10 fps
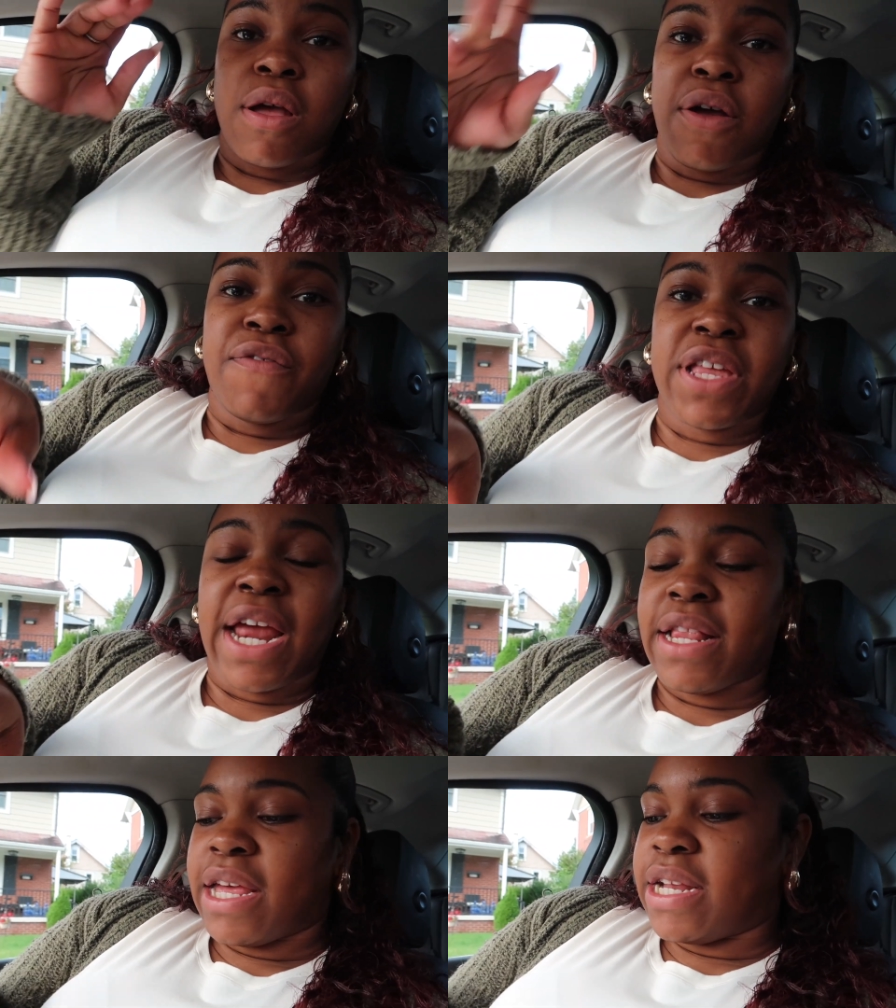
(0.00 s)
Hopefully
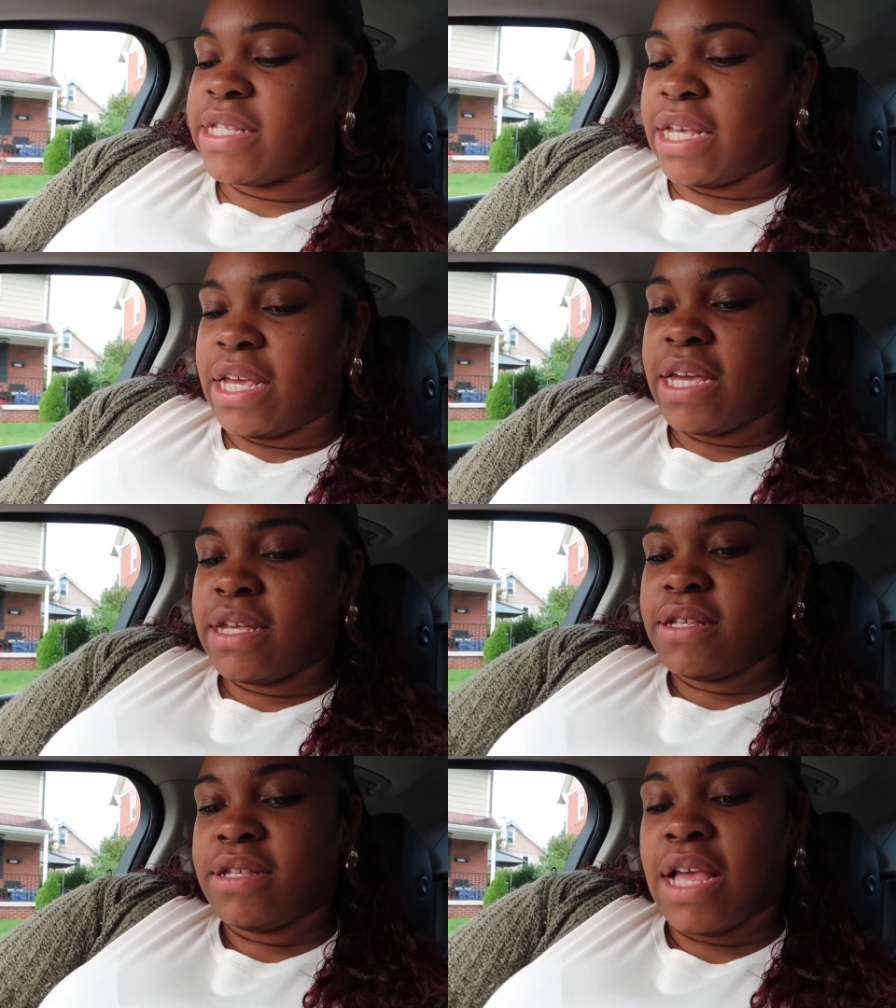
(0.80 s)
they let us
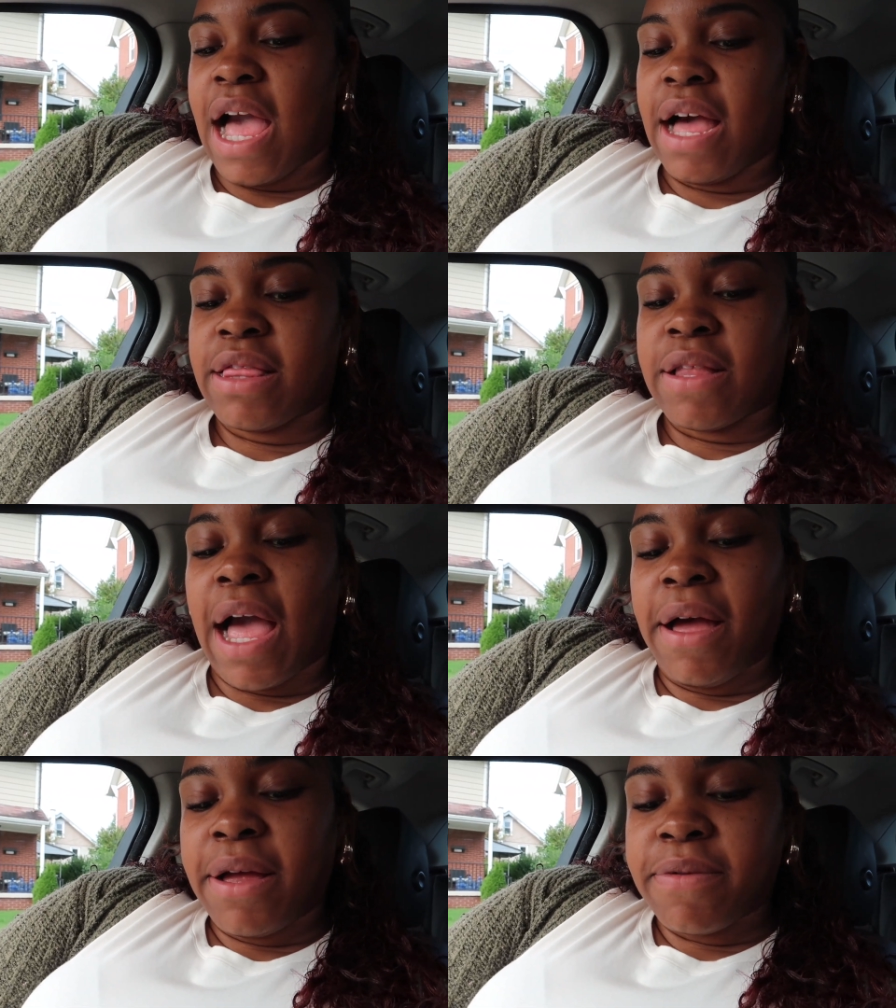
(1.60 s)
in. I,
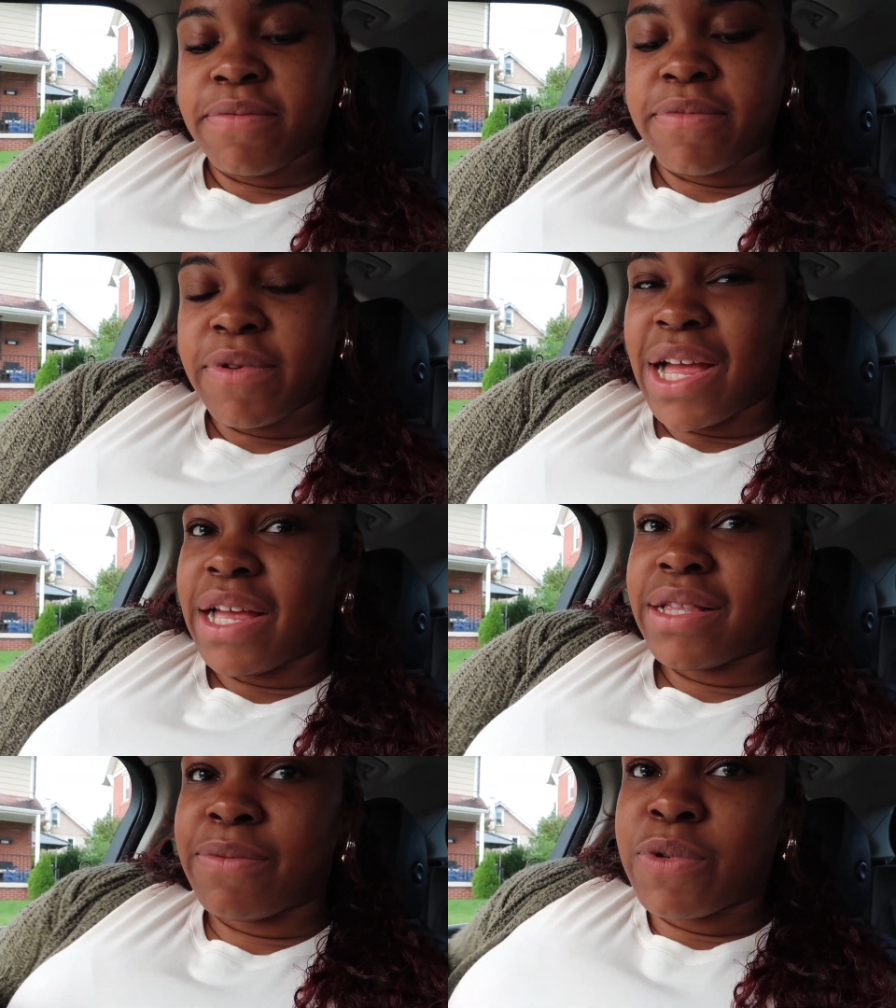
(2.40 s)
I
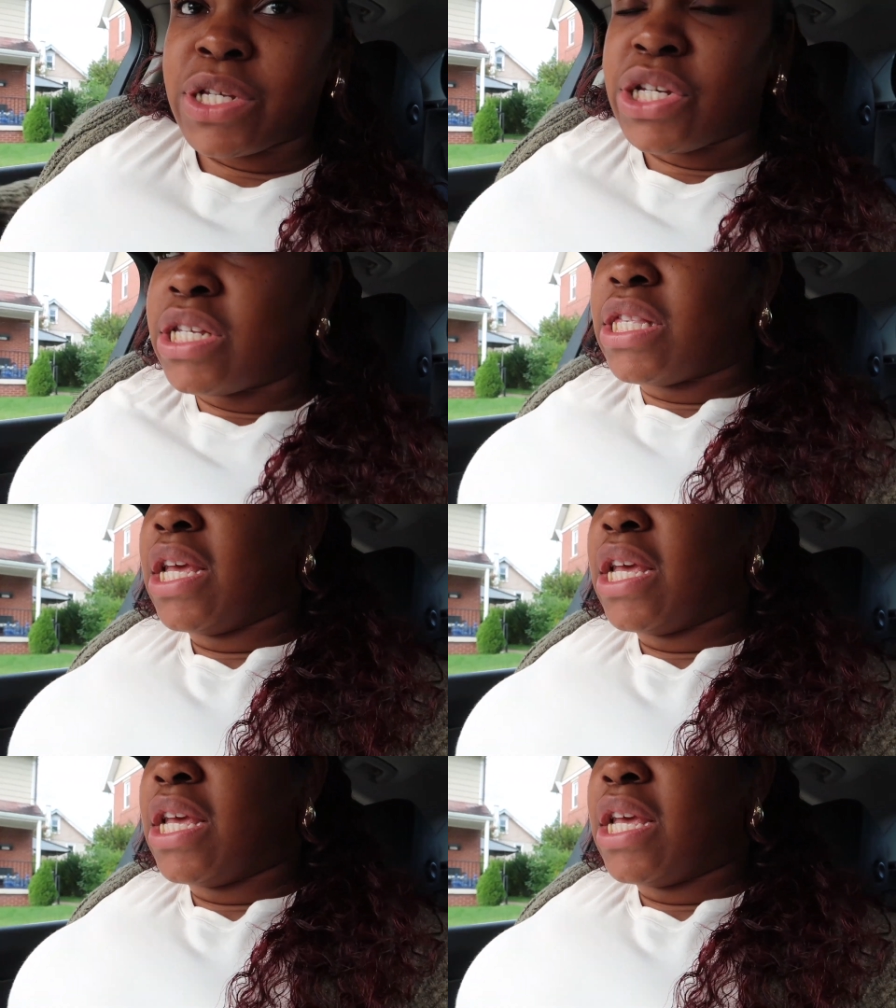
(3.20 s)
was just